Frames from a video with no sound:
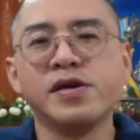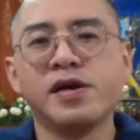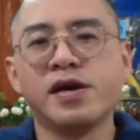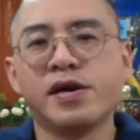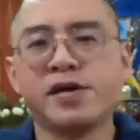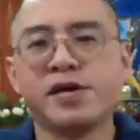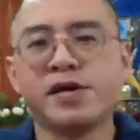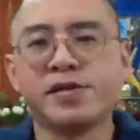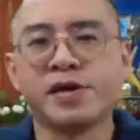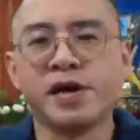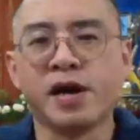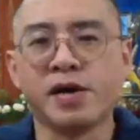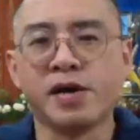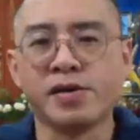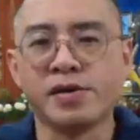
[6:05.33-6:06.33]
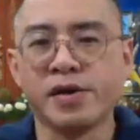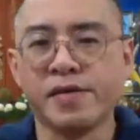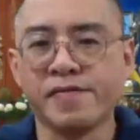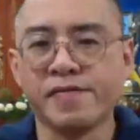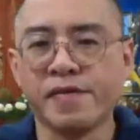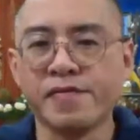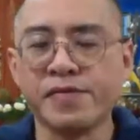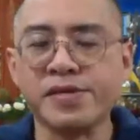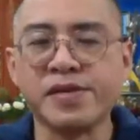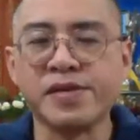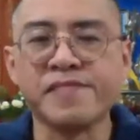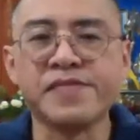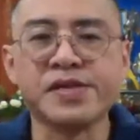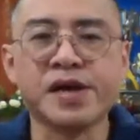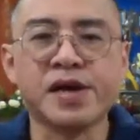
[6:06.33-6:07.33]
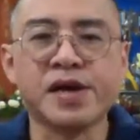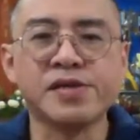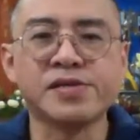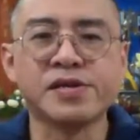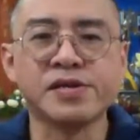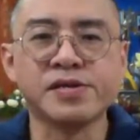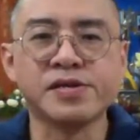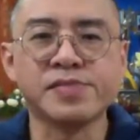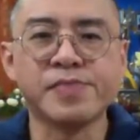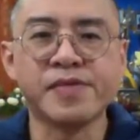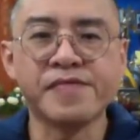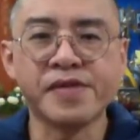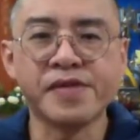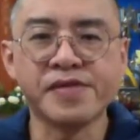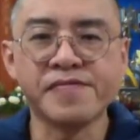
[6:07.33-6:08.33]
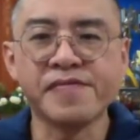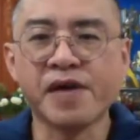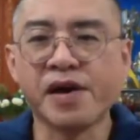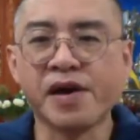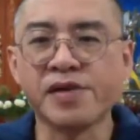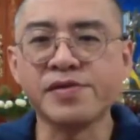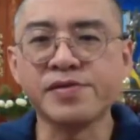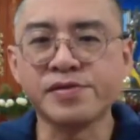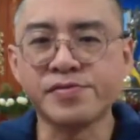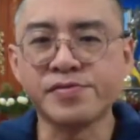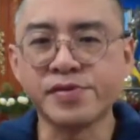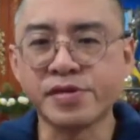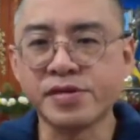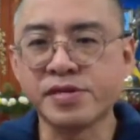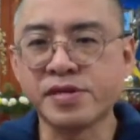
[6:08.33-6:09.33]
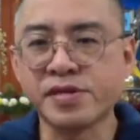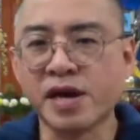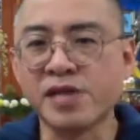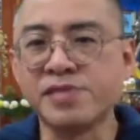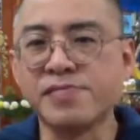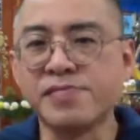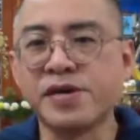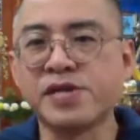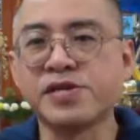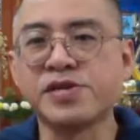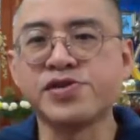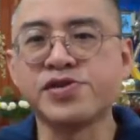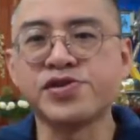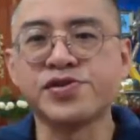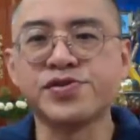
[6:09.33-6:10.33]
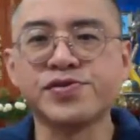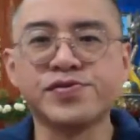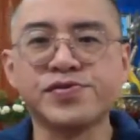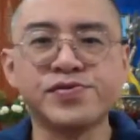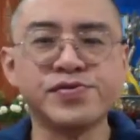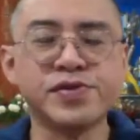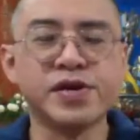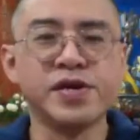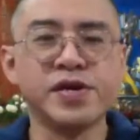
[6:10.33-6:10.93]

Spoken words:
And I have always emphasized that it's perfectly fine during this guided meditation to